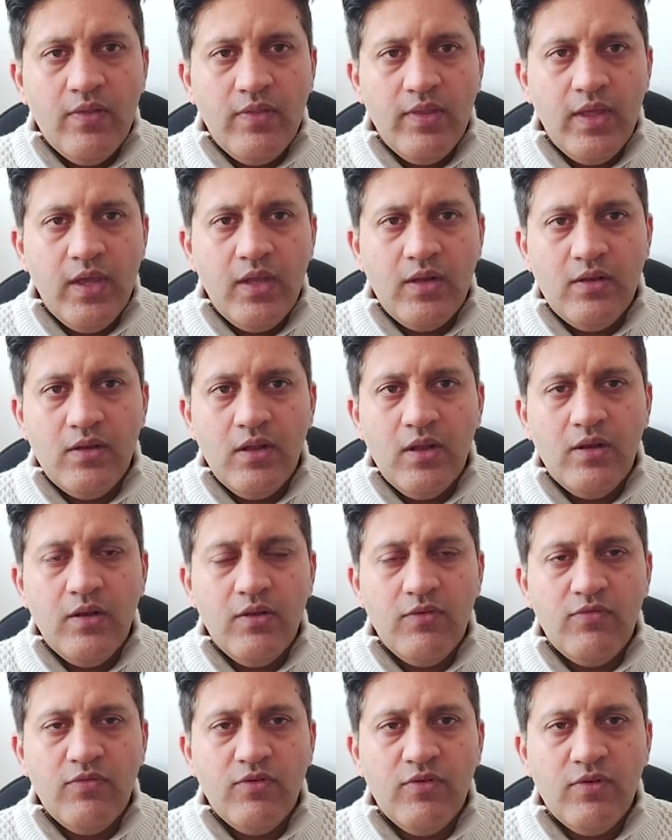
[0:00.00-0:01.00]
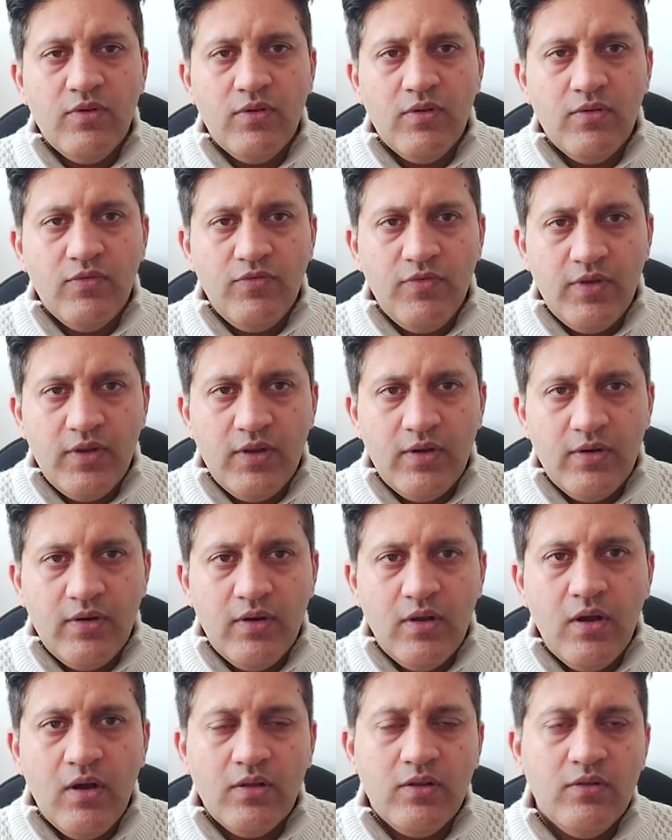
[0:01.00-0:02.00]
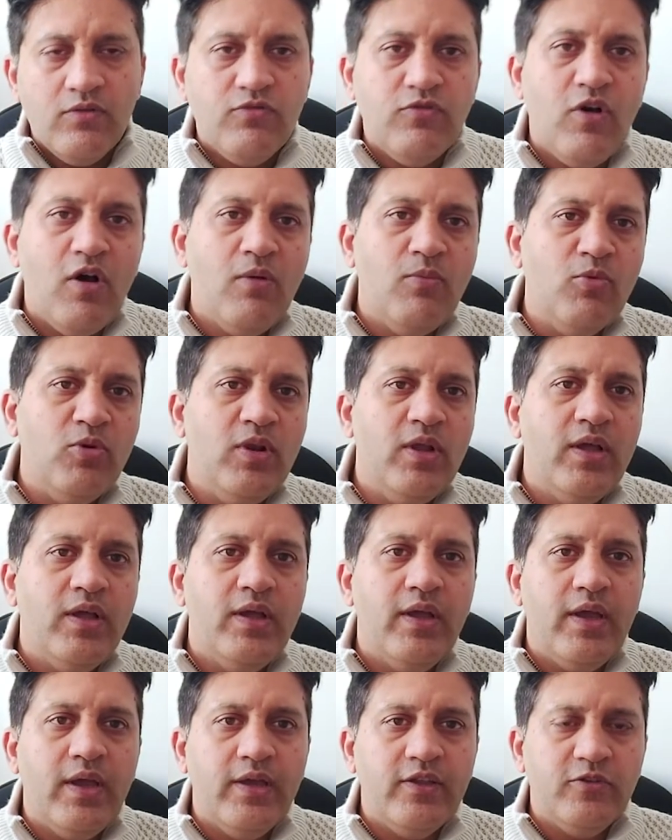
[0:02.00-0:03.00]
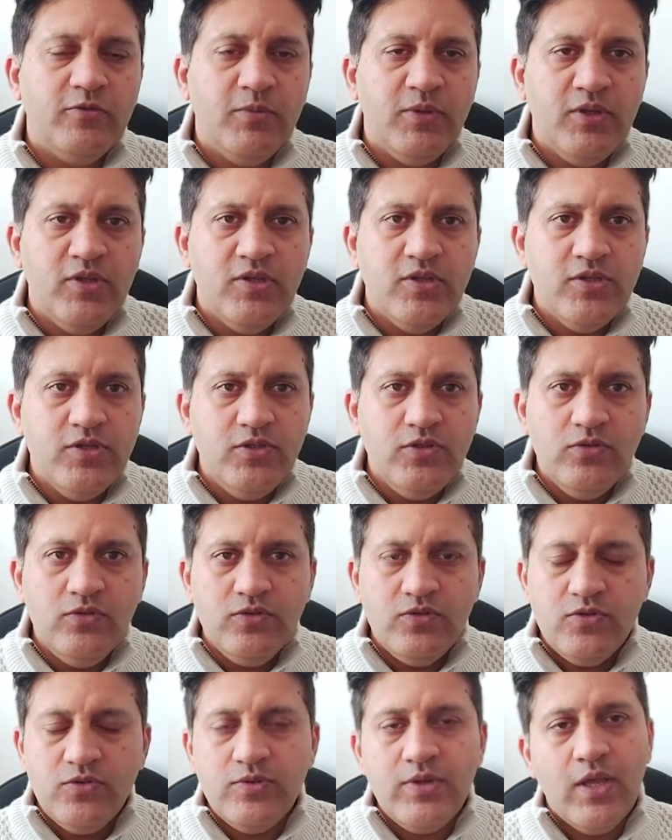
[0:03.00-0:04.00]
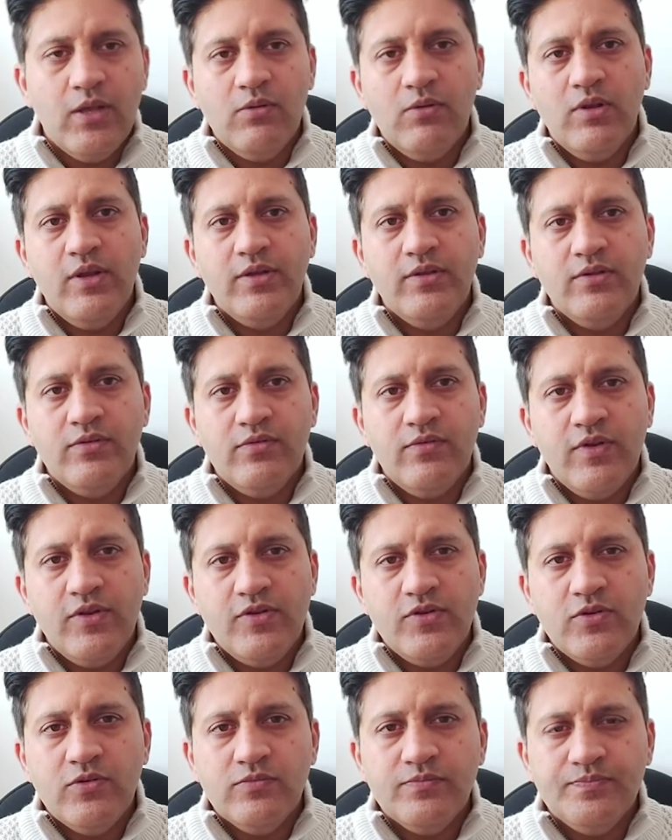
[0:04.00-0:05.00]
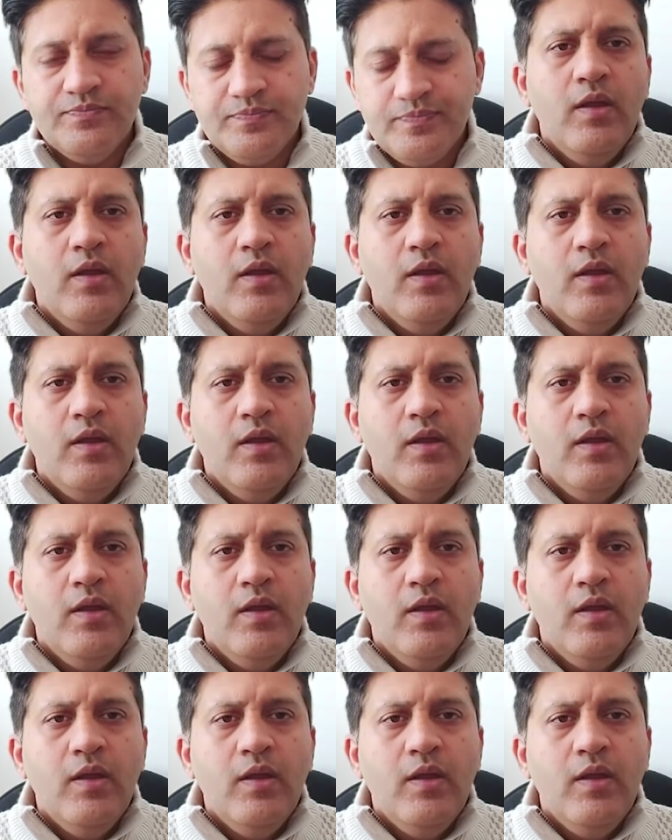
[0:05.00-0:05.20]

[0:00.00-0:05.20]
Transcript: that a different figure or the formula has been used to calculate this ratio.